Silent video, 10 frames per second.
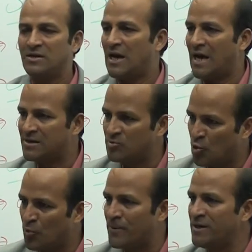and
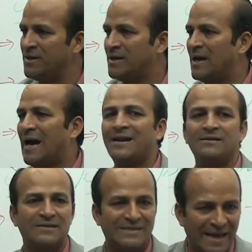open
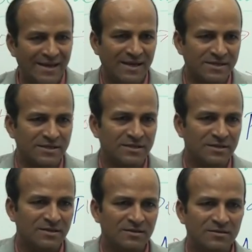and direct
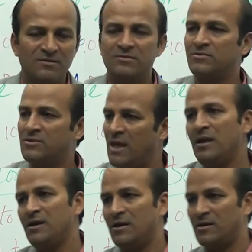
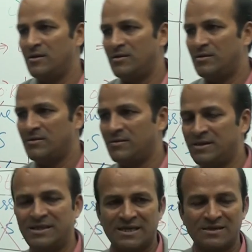they
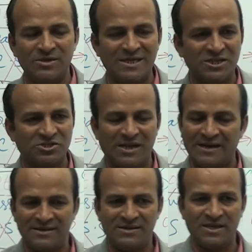in their communication
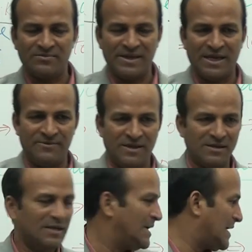and in their behavior
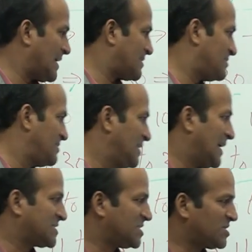and
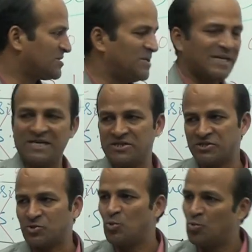assertive
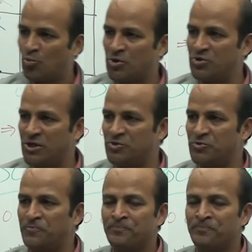communicators what do they do